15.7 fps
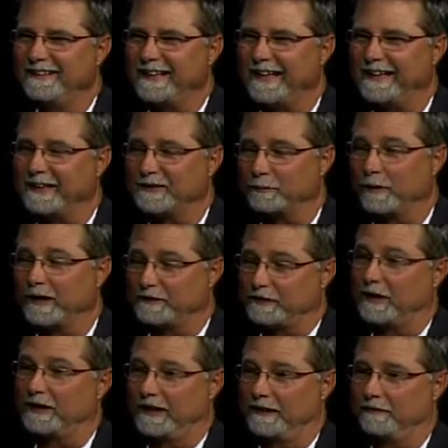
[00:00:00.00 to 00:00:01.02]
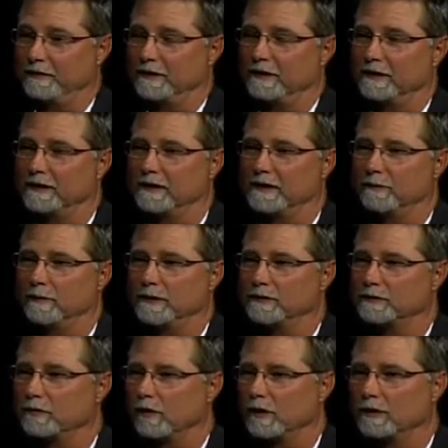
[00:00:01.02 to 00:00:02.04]
And it's when it's uneven that we
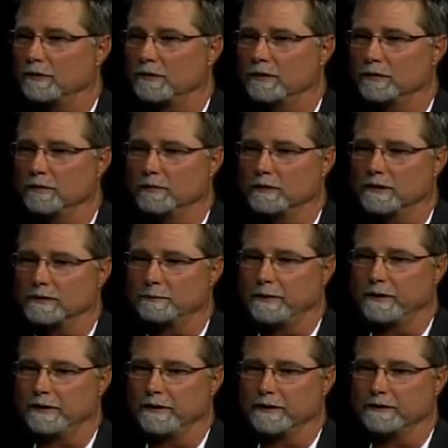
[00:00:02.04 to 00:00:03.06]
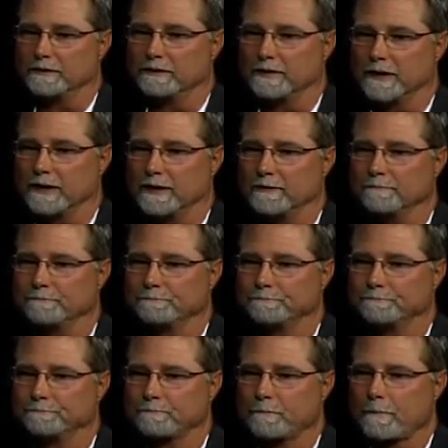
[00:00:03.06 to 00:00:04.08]
start to experience,
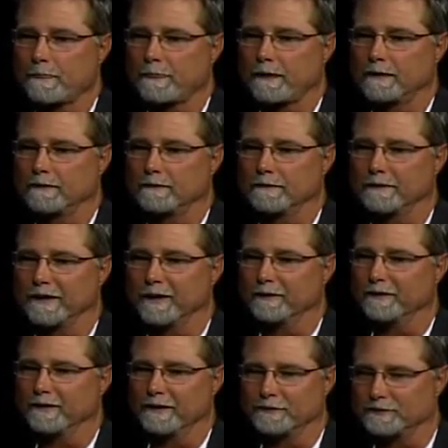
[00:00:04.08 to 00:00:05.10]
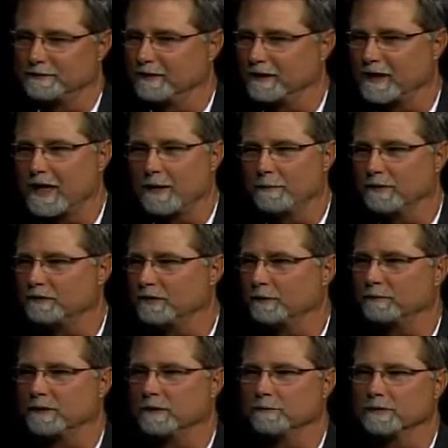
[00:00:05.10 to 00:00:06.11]
you know, the common
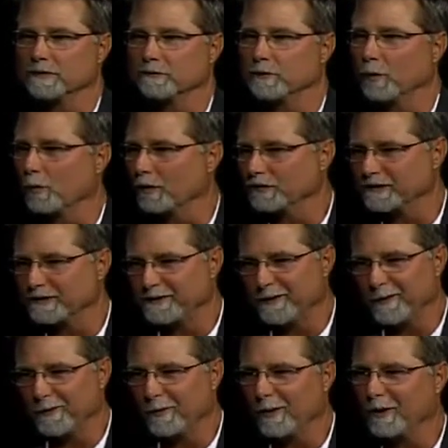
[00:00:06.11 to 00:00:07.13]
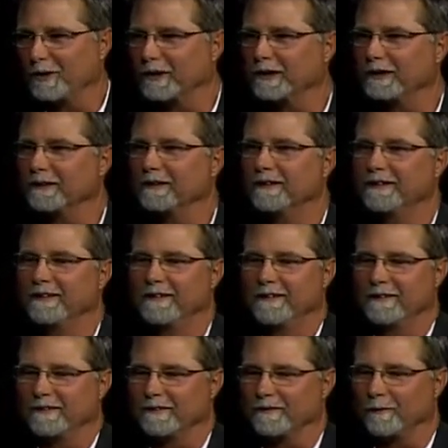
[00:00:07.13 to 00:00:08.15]
symptoms of doors that don't work and
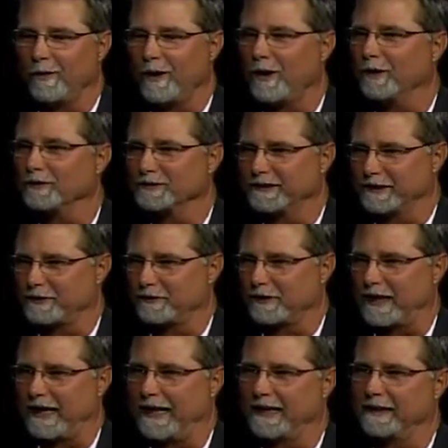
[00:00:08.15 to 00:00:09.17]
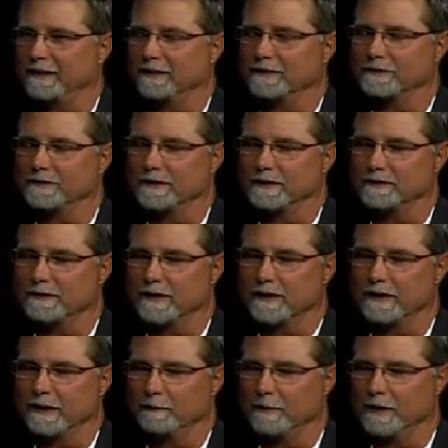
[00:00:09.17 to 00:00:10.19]
walls that crack. And it's
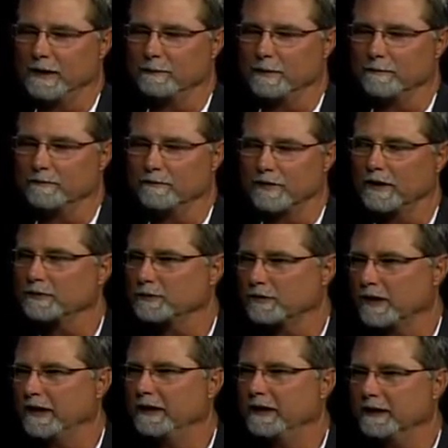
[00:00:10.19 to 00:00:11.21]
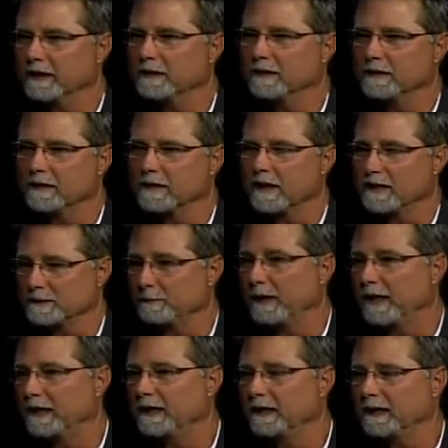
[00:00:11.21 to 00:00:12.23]
at a minimum frustrating and
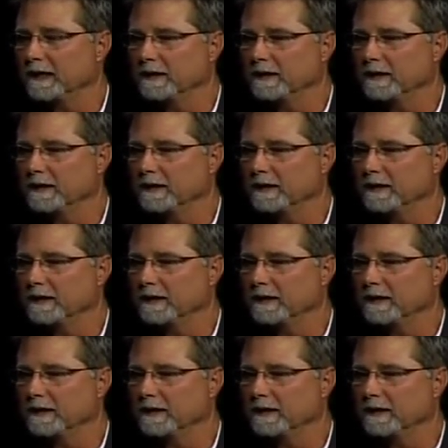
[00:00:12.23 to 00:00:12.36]
cosmetic.